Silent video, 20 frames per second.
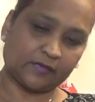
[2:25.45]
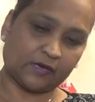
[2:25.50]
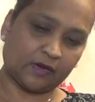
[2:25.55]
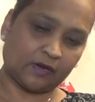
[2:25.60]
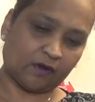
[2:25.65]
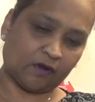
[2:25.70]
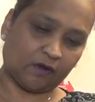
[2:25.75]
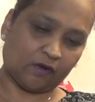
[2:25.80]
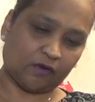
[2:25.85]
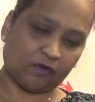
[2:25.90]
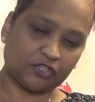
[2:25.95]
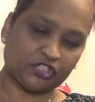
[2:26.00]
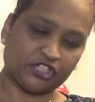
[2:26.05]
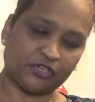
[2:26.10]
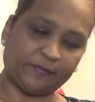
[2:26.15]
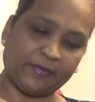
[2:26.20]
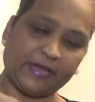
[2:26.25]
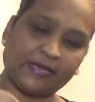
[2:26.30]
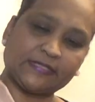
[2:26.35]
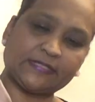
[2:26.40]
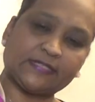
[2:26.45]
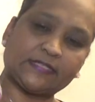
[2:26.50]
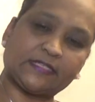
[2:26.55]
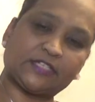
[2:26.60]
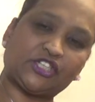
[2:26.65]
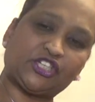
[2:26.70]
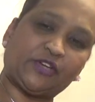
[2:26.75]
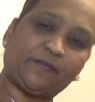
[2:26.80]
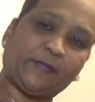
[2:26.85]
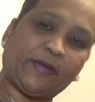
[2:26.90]
Oh, she makes
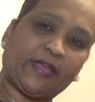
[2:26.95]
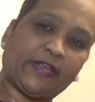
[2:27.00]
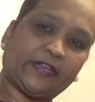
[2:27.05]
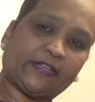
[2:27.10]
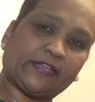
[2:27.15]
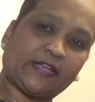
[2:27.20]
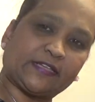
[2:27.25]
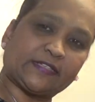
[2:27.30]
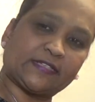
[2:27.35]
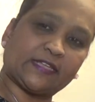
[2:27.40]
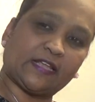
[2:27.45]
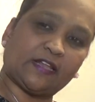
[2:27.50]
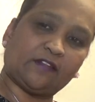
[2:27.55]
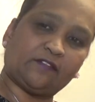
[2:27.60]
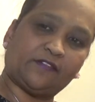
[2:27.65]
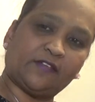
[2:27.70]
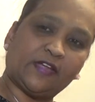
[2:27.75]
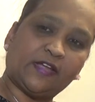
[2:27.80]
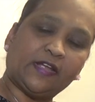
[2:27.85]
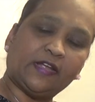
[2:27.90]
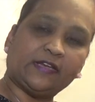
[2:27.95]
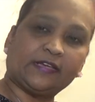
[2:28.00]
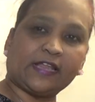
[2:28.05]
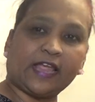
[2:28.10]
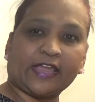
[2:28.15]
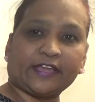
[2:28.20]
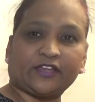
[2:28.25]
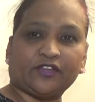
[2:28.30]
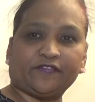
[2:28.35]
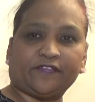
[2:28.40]
she made it herself.
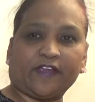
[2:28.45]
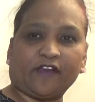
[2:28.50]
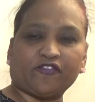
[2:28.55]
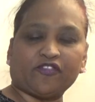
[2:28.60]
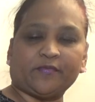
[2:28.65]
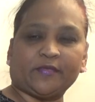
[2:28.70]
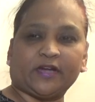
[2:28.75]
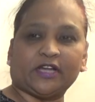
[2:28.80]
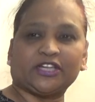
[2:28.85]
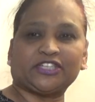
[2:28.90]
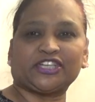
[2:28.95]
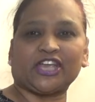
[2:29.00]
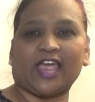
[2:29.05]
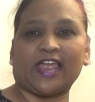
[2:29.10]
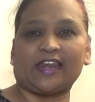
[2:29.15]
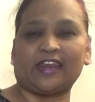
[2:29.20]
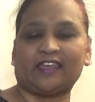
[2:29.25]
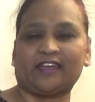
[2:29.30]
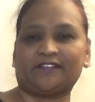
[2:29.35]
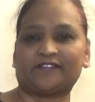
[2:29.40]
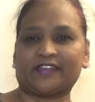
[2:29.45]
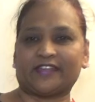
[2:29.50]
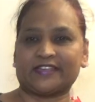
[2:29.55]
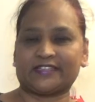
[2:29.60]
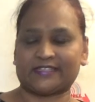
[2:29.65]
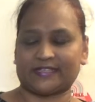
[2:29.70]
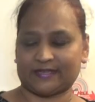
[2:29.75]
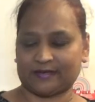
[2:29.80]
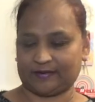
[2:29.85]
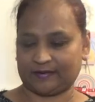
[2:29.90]
Thank you very much. I love
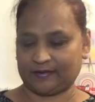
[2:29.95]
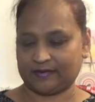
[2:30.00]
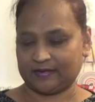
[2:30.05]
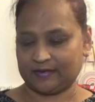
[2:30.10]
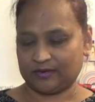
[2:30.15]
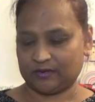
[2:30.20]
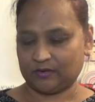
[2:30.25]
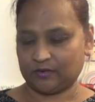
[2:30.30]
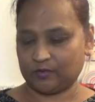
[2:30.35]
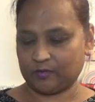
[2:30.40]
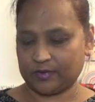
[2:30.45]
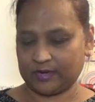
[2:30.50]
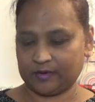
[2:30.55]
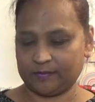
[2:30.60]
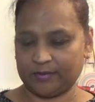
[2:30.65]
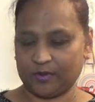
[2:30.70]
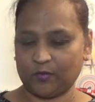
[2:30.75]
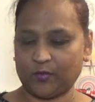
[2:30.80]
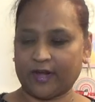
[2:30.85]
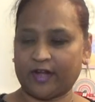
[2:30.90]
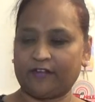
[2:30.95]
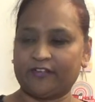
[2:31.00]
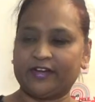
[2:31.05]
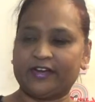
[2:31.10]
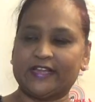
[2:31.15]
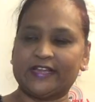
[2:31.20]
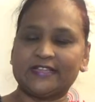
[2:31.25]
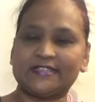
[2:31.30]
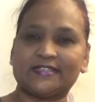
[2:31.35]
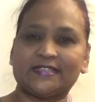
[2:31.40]
it. we Will be
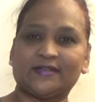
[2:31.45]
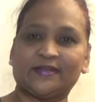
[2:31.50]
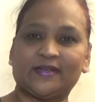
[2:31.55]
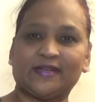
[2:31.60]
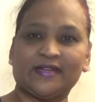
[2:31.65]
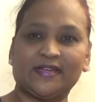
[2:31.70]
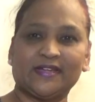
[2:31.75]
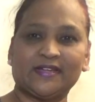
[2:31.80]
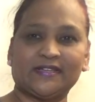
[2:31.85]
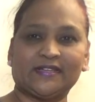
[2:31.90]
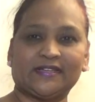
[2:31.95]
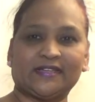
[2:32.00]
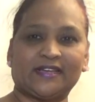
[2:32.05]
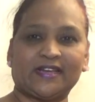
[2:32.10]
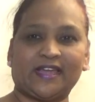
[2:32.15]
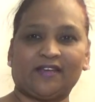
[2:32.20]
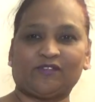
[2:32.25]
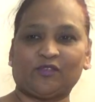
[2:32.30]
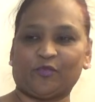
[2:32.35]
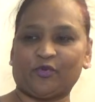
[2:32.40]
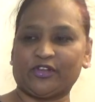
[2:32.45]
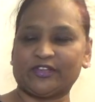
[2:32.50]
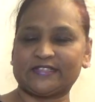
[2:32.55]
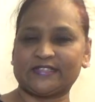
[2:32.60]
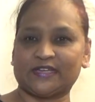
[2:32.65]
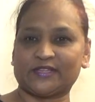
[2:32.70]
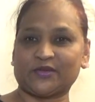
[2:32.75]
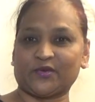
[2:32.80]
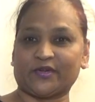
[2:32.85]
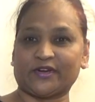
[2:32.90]
wearing it. Didn't have a
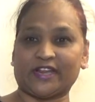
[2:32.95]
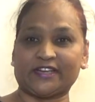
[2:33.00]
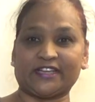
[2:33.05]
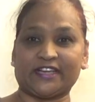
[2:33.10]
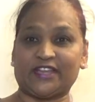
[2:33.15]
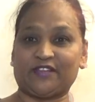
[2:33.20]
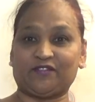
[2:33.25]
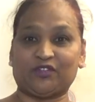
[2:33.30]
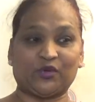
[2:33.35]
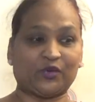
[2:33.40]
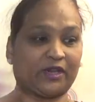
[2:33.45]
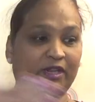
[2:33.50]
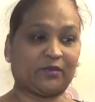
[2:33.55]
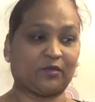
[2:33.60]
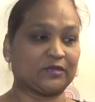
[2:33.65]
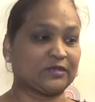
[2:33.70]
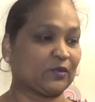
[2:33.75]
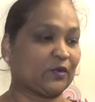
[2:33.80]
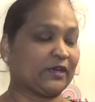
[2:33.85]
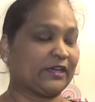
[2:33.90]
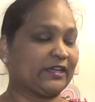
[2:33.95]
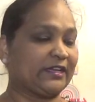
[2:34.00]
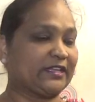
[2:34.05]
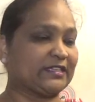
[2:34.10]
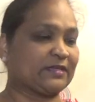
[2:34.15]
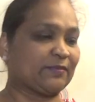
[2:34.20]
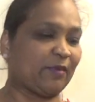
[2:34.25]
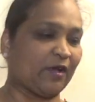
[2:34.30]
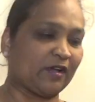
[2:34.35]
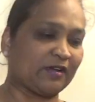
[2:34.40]
bracelet on and didn't even know there was one in
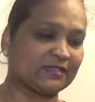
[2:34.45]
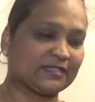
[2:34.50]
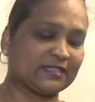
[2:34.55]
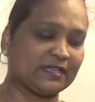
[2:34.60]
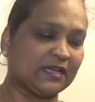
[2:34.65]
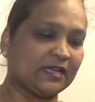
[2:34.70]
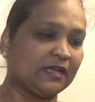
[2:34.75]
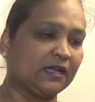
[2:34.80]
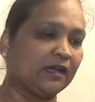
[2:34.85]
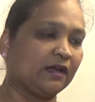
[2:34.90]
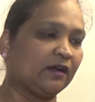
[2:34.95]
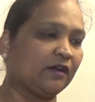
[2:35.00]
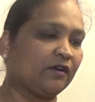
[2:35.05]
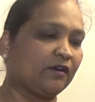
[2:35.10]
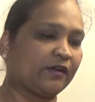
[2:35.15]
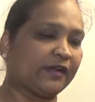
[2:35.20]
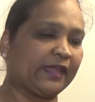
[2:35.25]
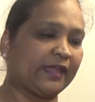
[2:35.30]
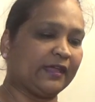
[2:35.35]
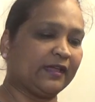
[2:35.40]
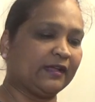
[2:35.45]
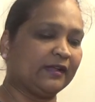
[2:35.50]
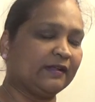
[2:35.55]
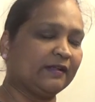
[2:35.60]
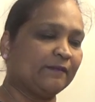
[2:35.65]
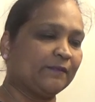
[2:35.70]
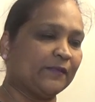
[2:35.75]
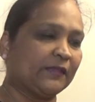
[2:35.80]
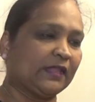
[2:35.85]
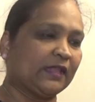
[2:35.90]
this box. Okay.
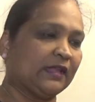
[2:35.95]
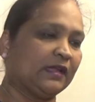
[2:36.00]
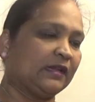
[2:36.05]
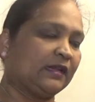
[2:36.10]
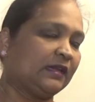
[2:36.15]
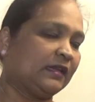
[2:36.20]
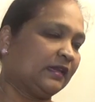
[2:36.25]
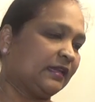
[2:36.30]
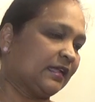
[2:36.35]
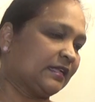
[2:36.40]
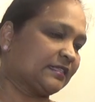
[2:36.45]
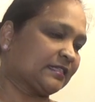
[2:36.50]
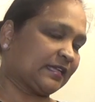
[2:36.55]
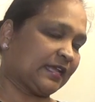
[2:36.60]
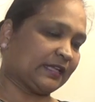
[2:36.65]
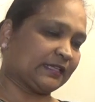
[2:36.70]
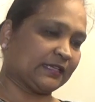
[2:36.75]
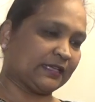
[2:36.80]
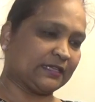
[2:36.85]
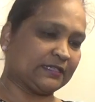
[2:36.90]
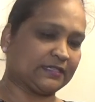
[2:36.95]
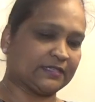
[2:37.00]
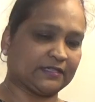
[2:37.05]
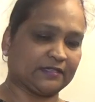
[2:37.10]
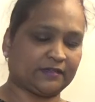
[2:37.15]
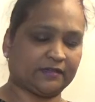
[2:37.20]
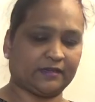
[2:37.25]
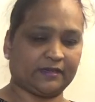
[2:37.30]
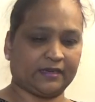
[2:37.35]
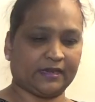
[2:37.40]
Let's get
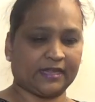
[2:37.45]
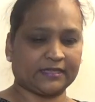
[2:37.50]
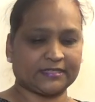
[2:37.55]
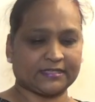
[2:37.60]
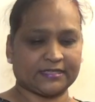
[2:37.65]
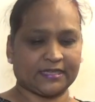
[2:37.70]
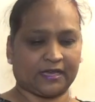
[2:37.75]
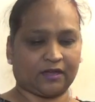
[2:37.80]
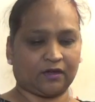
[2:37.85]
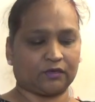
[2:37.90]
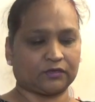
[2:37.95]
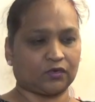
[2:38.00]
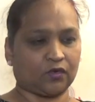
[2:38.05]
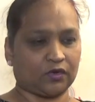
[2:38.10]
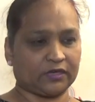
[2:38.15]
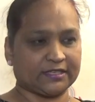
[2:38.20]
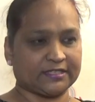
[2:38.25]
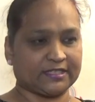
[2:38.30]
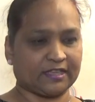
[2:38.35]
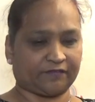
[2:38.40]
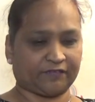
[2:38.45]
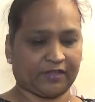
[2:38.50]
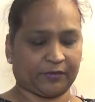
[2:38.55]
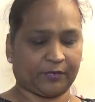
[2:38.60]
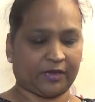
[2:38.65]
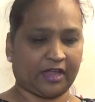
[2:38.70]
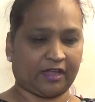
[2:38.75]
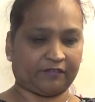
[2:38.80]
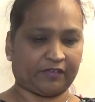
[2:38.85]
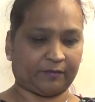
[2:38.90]
into let's take out all the stuff that
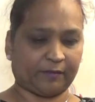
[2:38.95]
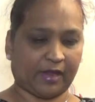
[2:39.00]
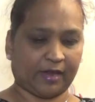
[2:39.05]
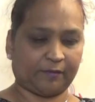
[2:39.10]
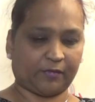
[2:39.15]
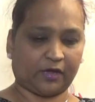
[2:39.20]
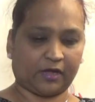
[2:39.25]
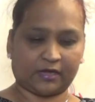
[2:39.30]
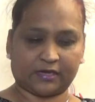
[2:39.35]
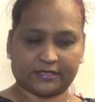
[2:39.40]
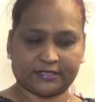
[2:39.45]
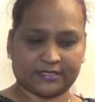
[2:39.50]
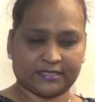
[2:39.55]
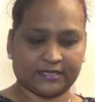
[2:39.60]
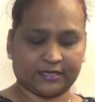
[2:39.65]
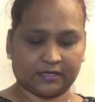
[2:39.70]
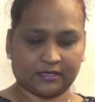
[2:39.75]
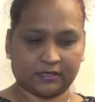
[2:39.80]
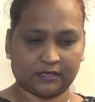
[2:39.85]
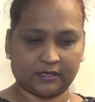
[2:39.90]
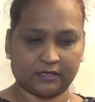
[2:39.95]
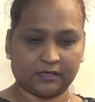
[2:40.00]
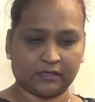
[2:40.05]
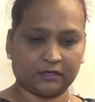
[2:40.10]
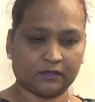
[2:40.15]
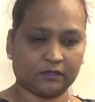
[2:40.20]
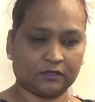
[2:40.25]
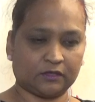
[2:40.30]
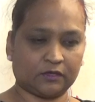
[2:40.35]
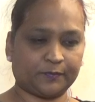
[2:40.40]
we have in my box.
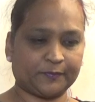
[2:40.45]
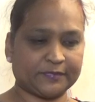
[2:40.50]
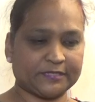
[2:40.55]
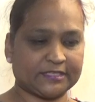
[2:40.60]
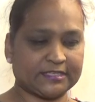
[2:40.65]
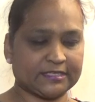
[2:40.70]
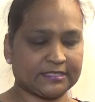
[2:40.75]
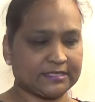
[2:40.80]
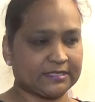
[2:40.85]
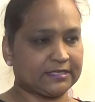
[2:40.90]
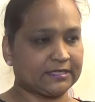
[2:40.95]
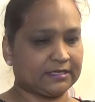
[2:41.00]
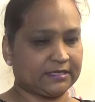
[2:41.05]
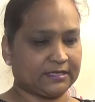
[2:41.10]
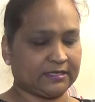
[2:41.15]
Oops.